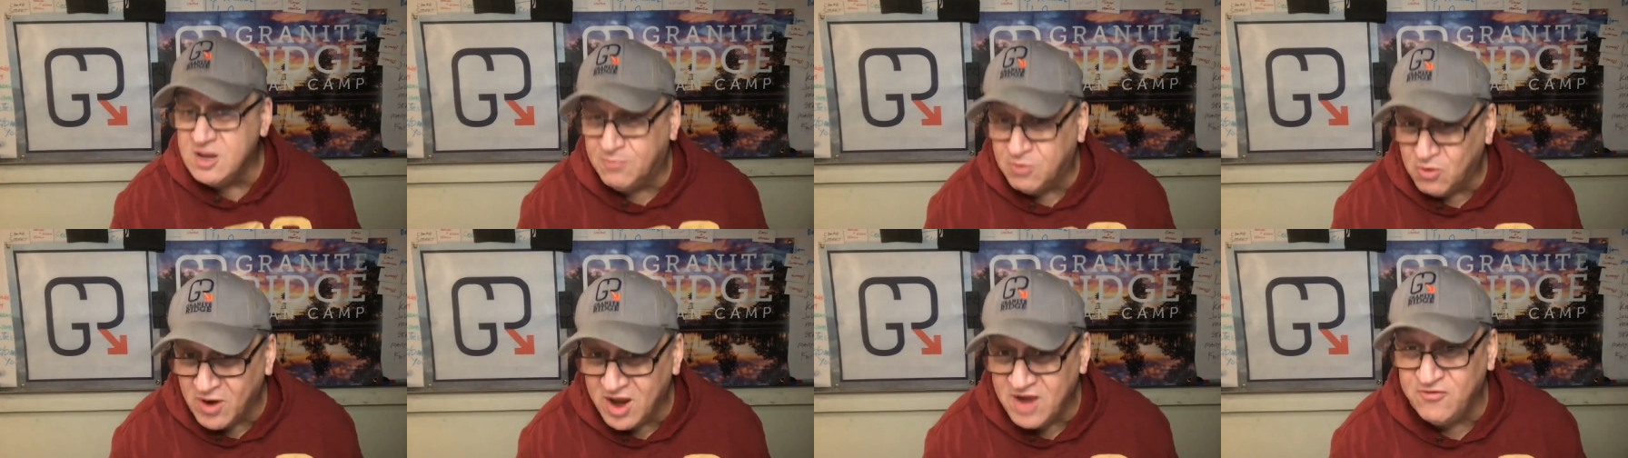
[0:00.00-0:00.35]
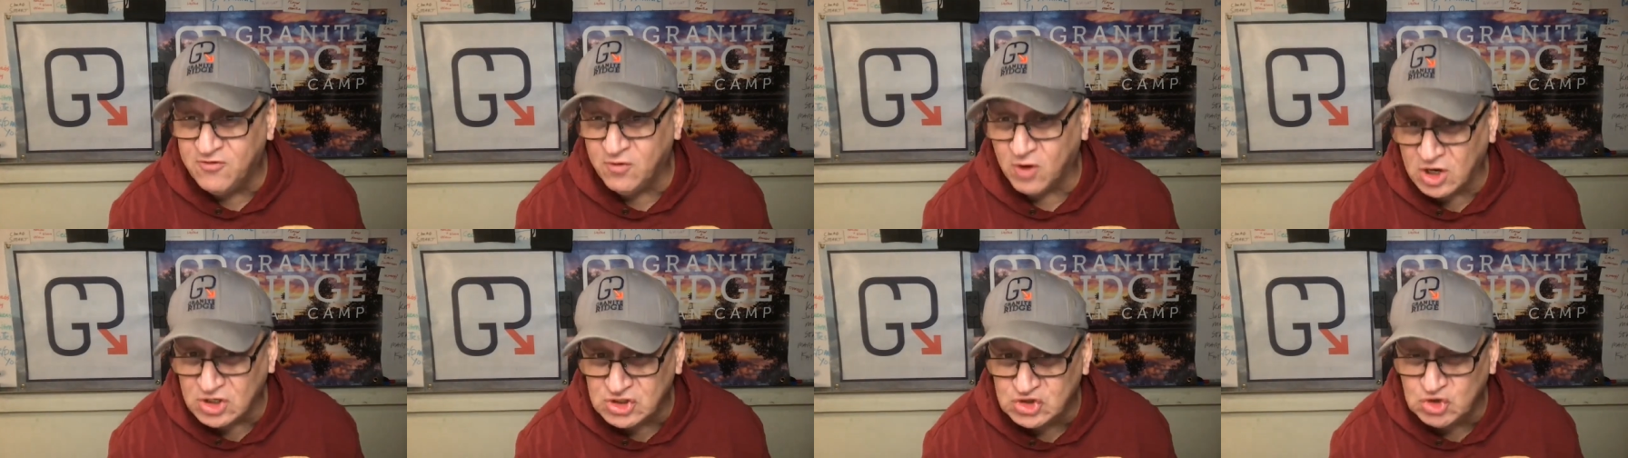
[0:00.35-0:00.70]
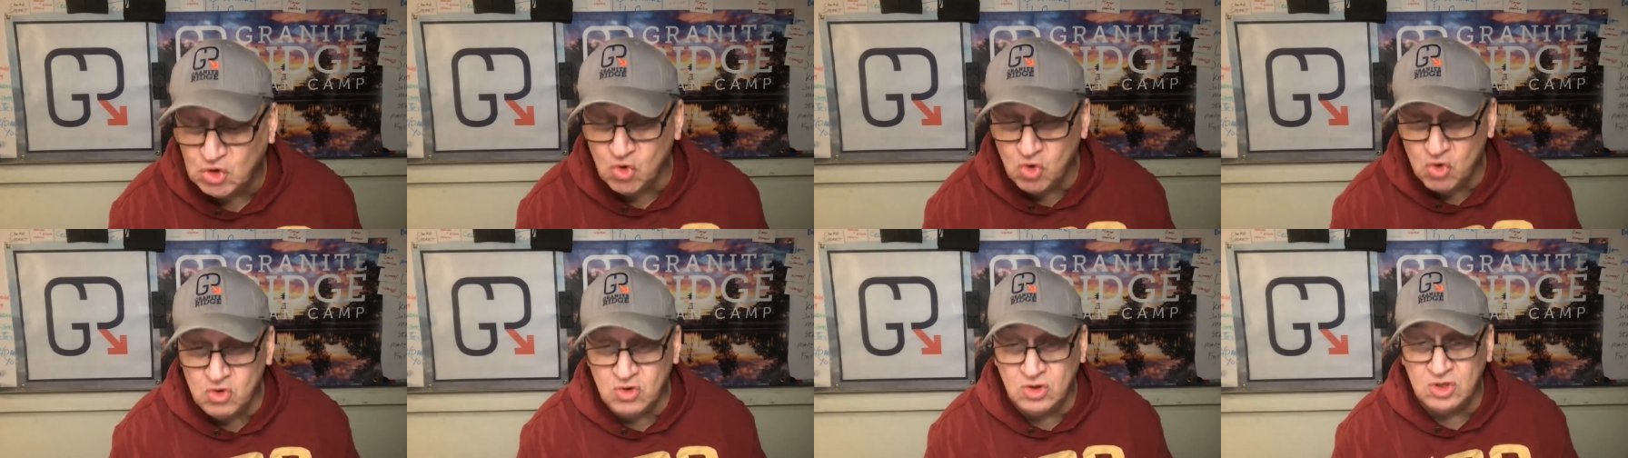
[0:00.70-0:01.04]
to pray for our
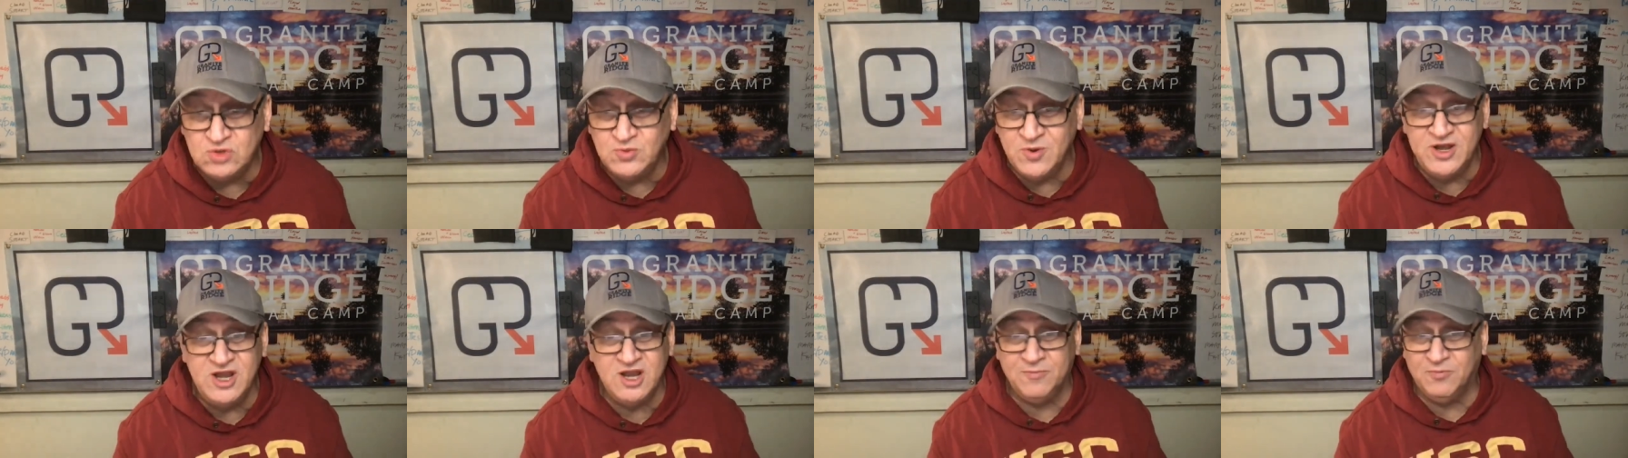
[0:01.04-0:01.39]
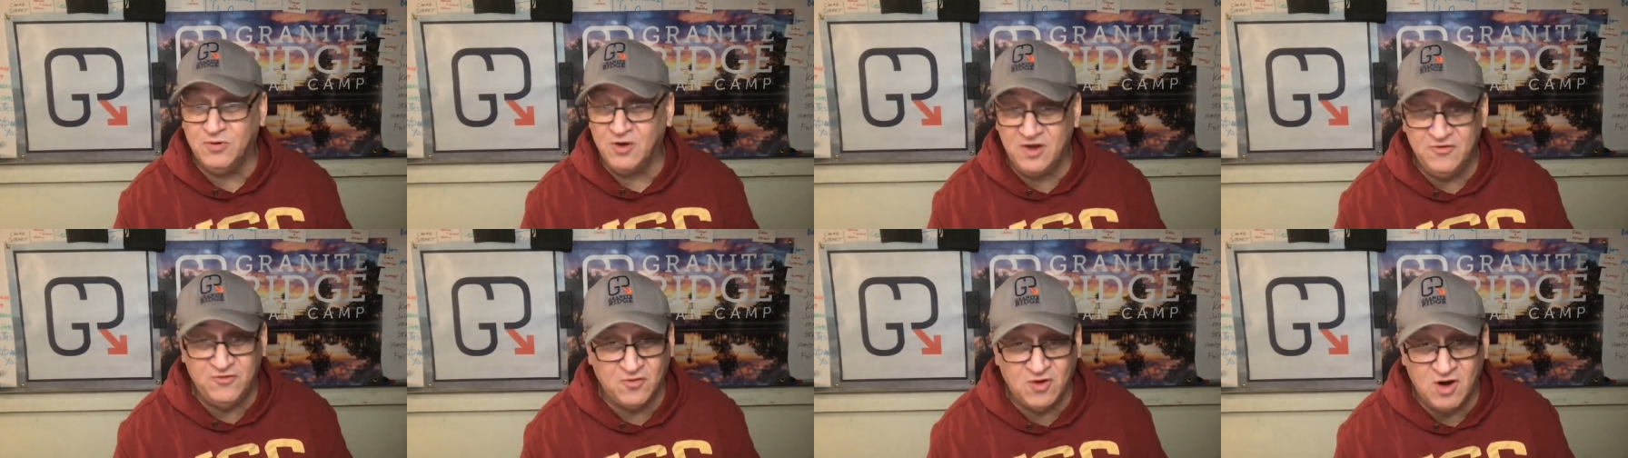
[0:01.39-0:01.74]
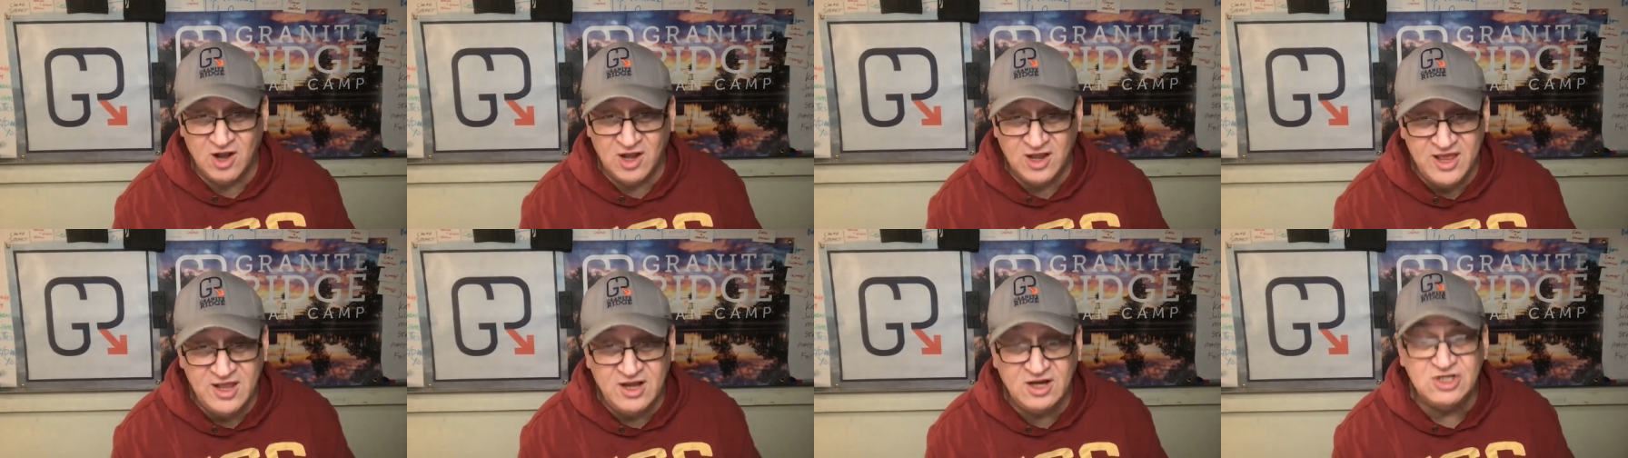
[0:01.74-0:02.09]
schools, we need to pray for
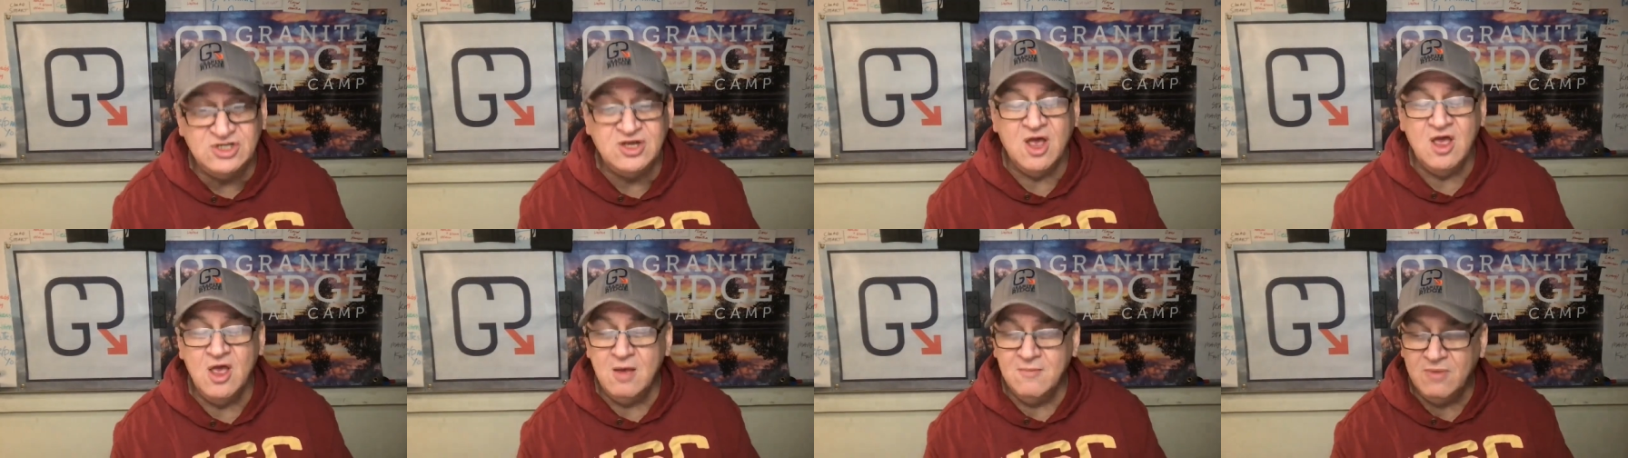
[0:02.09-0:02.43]
our leaders,